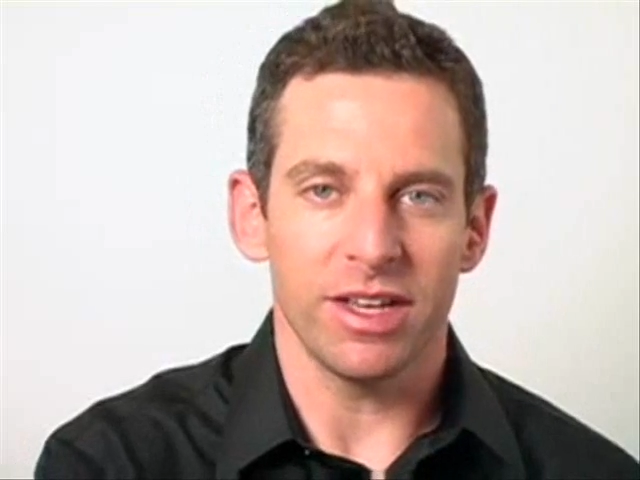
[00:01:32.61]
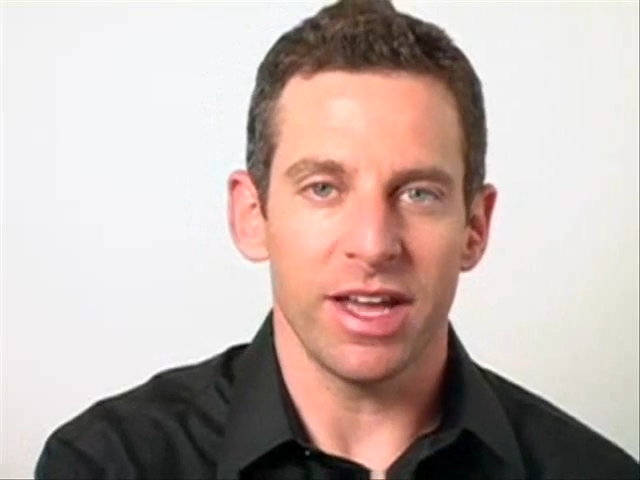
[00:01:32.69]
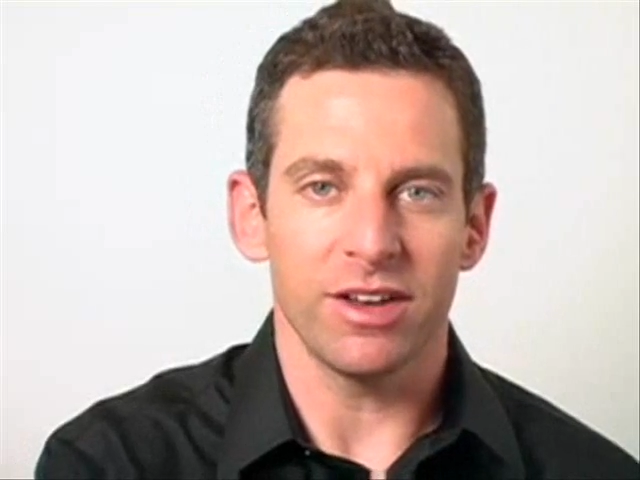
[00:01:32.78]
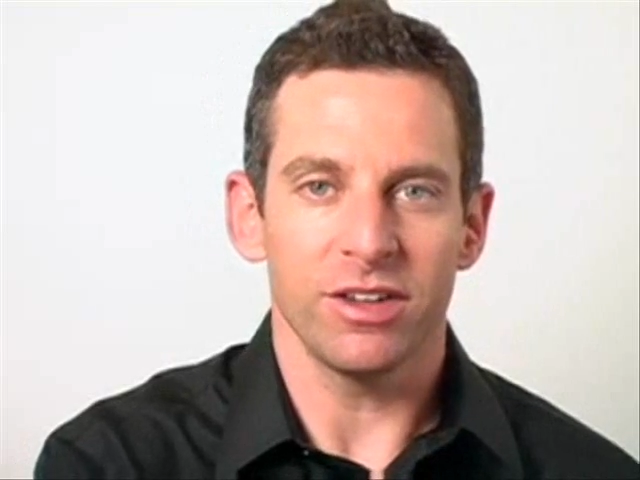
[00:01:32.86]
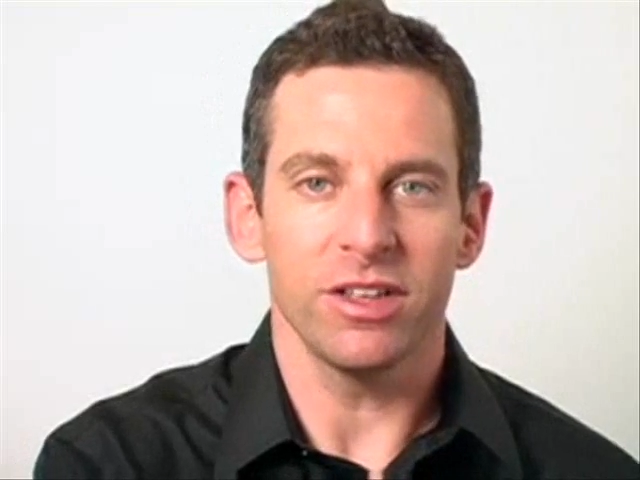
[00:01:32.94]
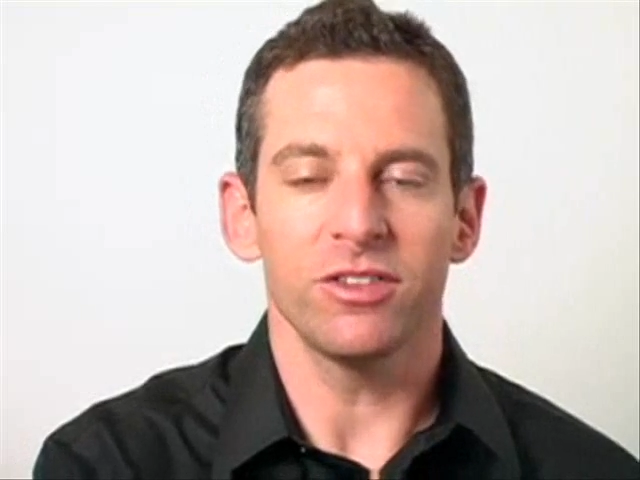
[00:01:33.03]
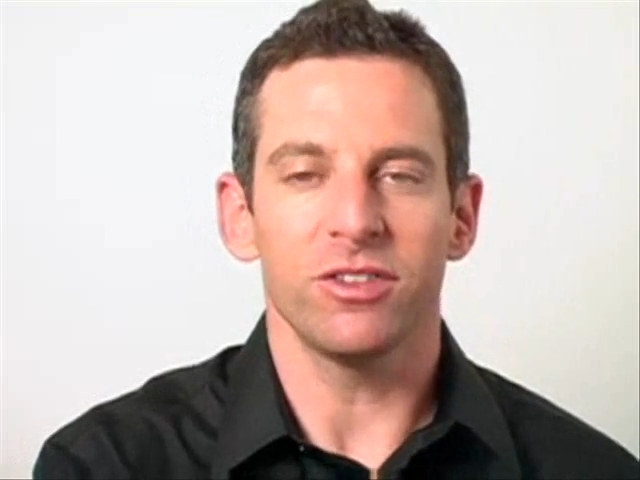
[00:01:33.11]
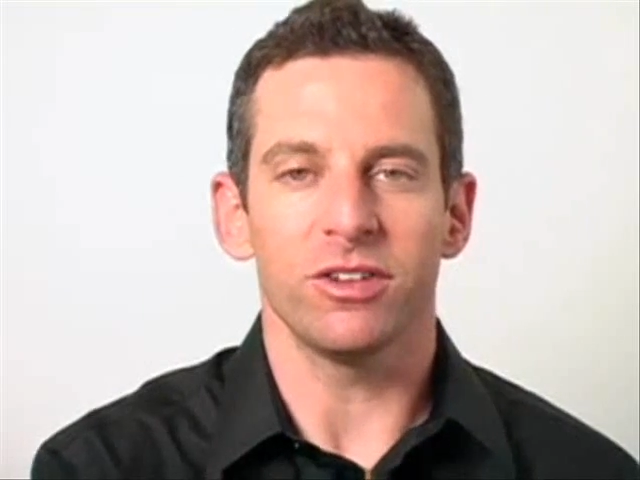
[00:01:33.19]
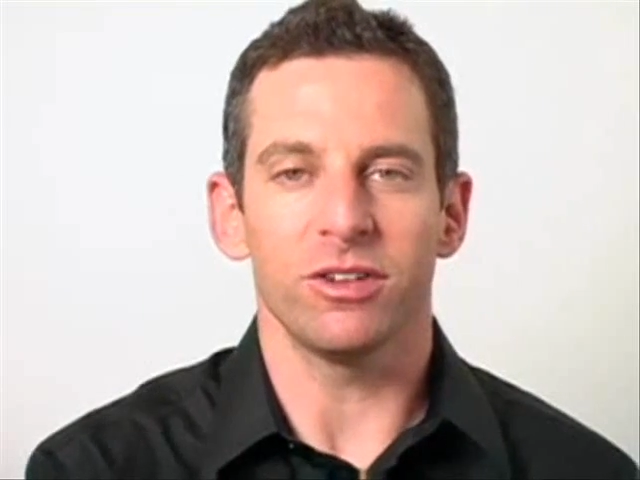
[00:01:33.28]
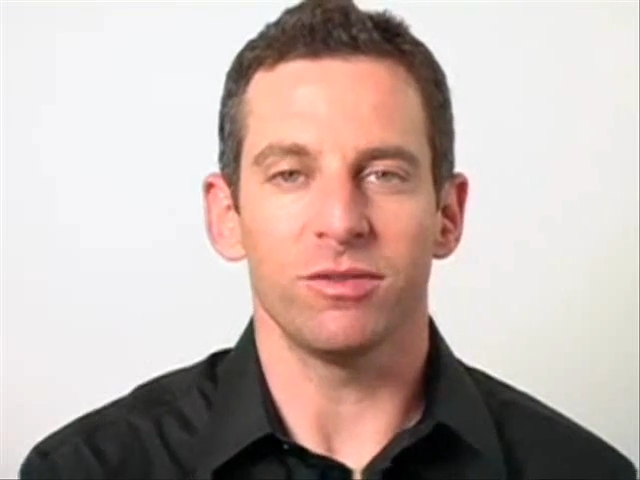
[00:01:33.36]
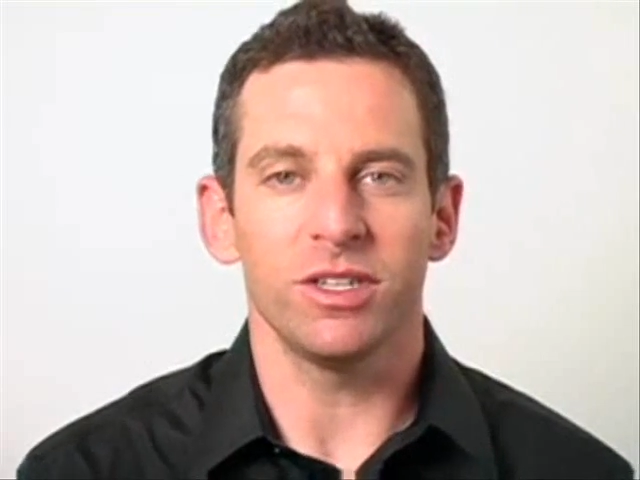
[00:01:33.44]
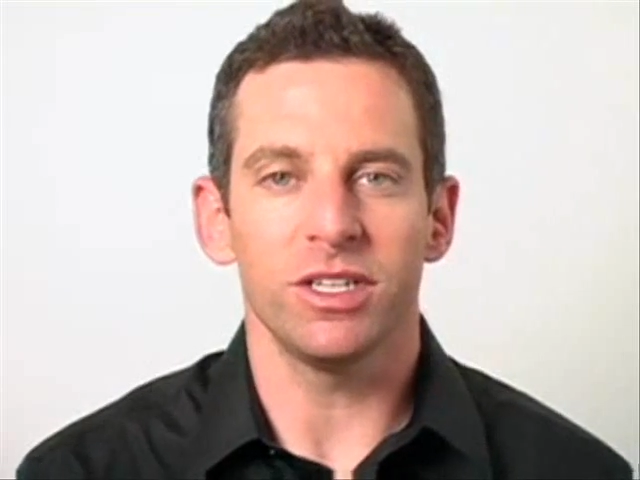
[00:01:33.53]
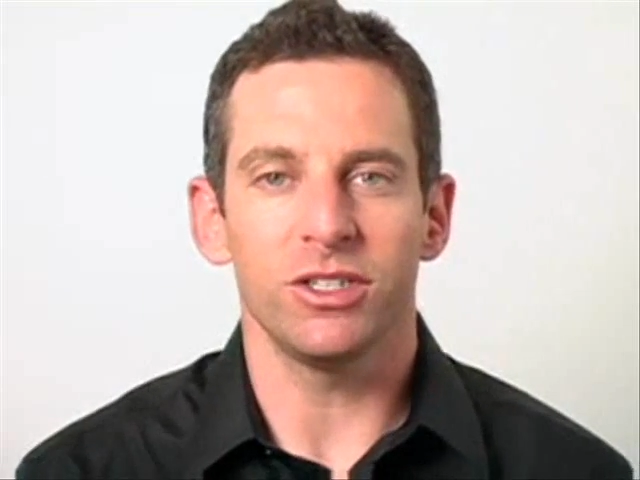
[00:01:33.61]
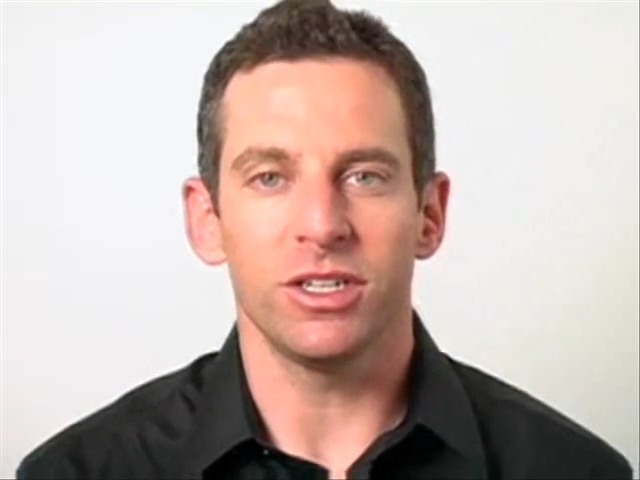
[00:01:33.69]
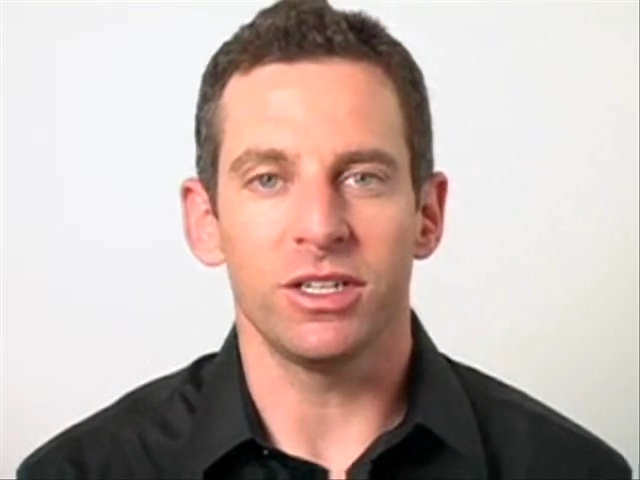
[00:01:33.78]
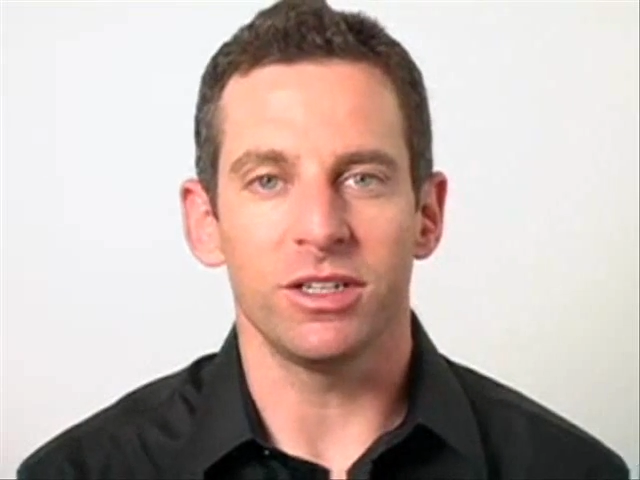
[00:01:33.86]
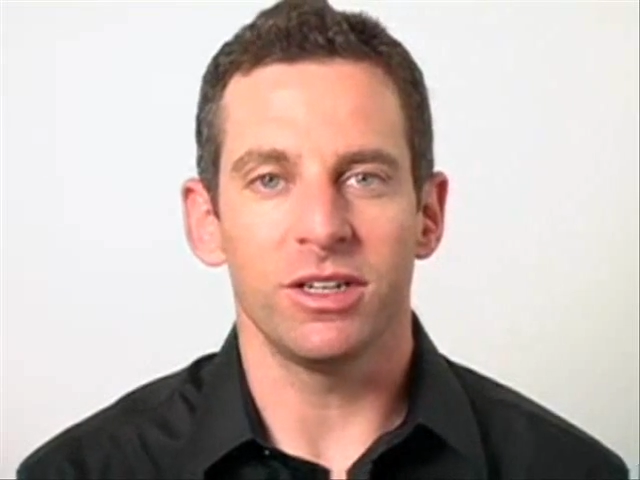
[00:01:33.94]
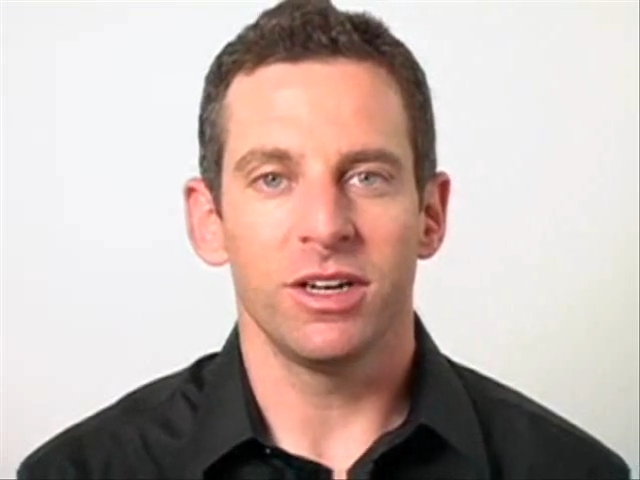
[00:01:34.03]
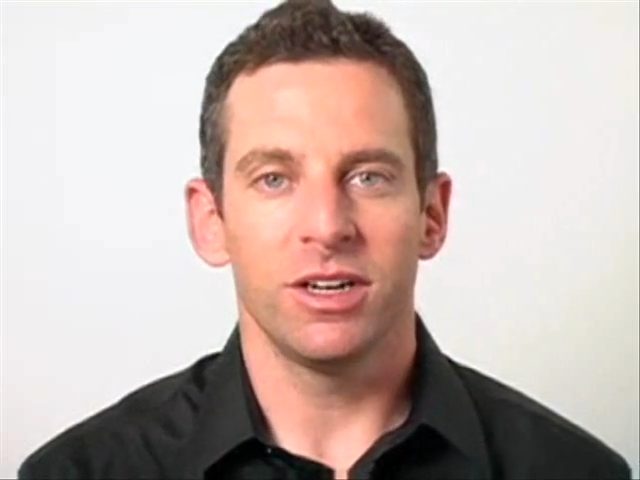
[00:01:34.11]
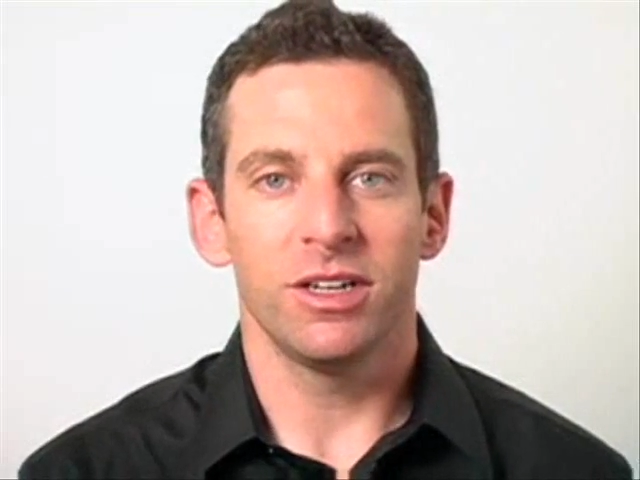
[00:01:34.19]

the antithesis of teaching